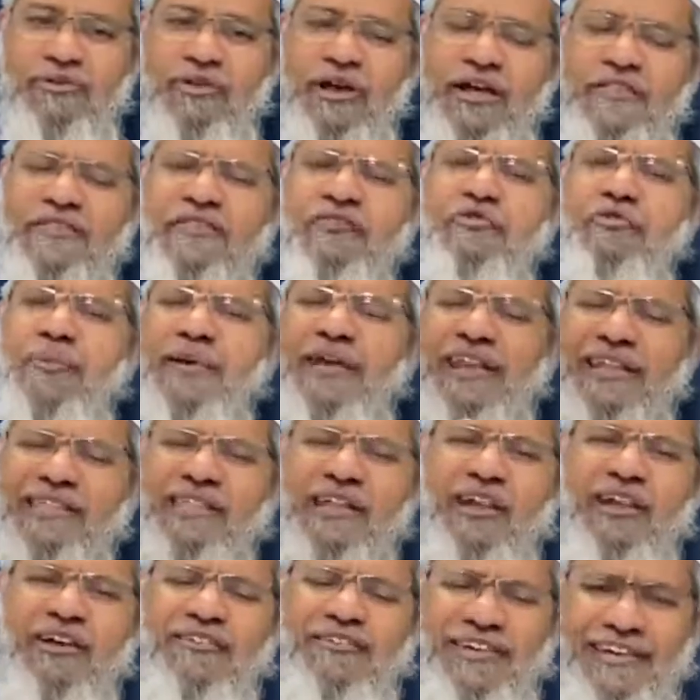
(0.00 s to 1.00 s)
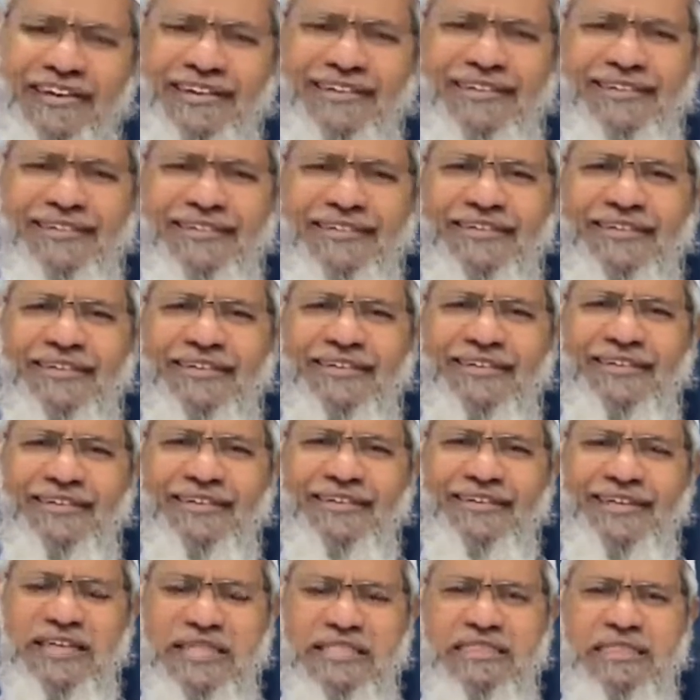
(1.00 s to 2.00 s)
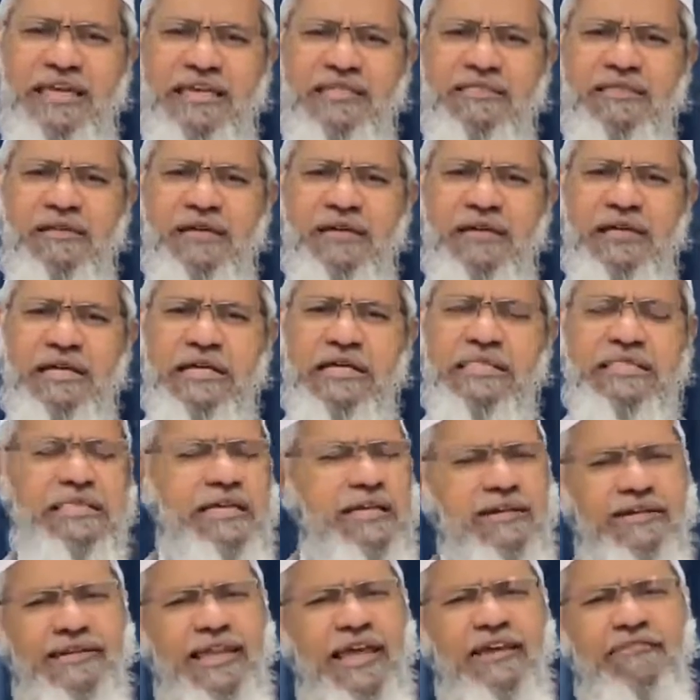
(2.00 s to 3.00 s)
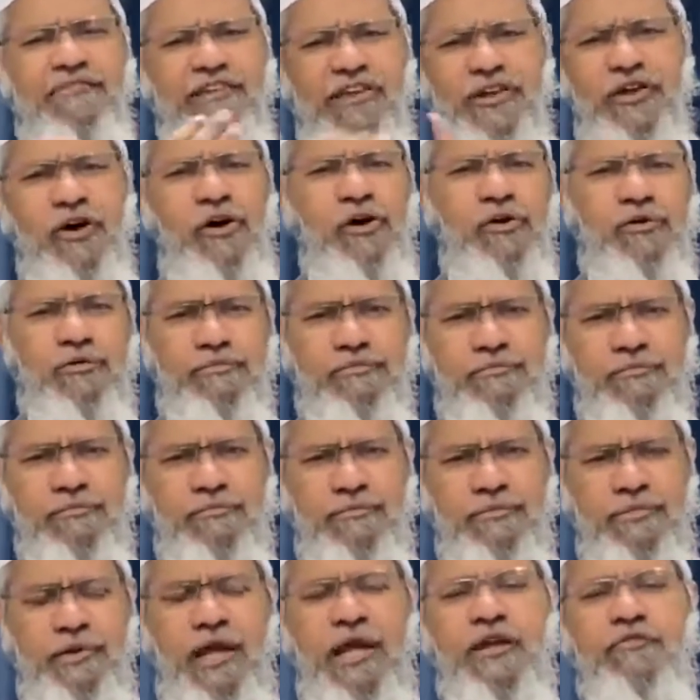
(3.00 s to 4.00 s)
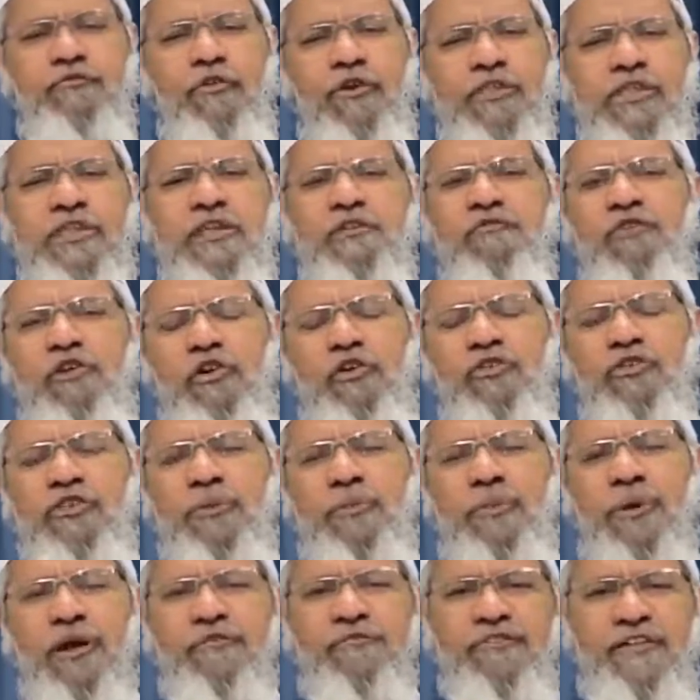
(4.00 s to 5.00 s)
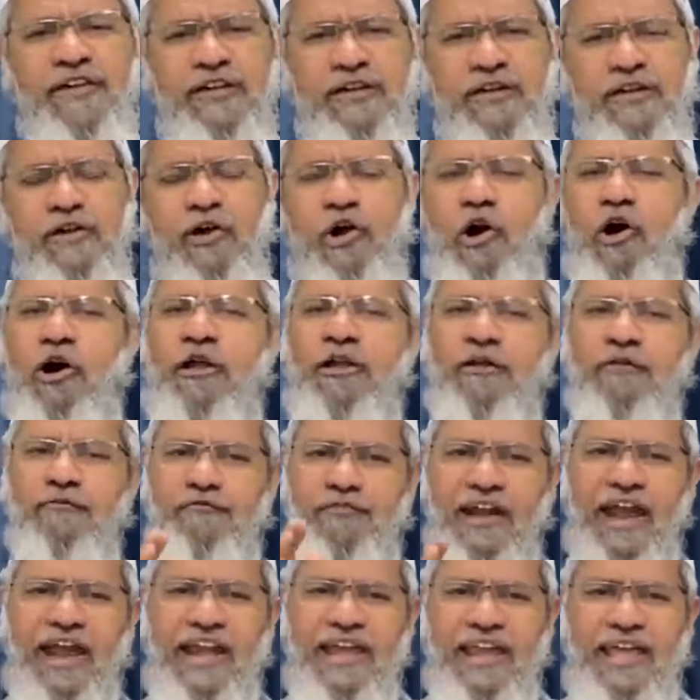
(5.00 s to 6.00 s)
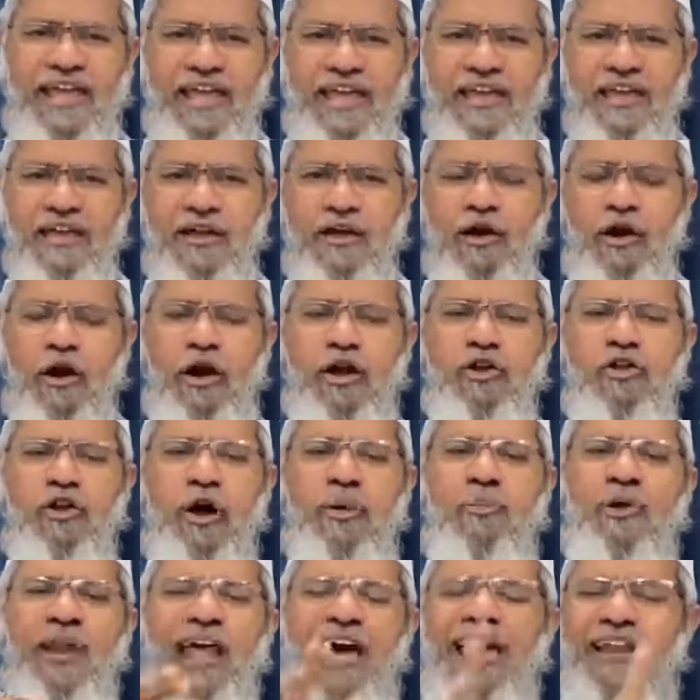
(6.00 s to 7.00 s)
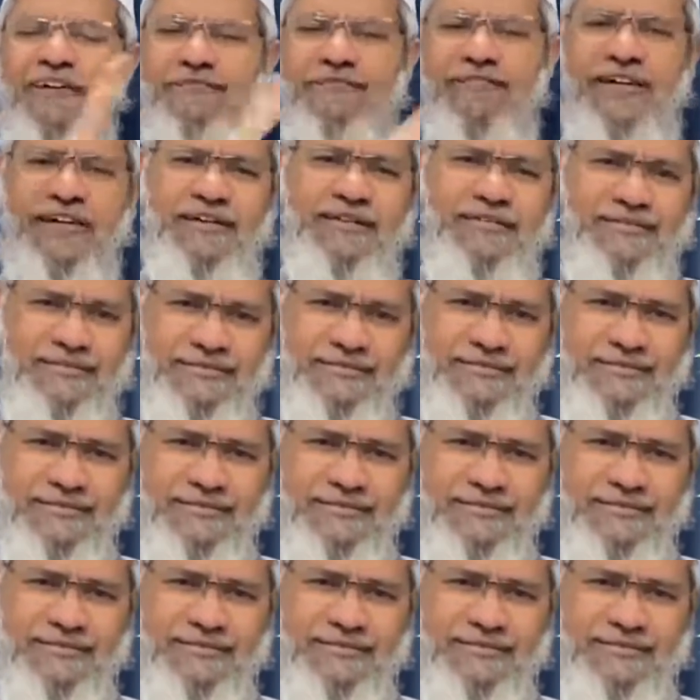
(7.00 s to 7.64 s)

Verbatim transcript: Hazrat Umar radiallahu anh, he says, this day we know it was revealed to the Prophet on a Friday on Yawm al-Arafah.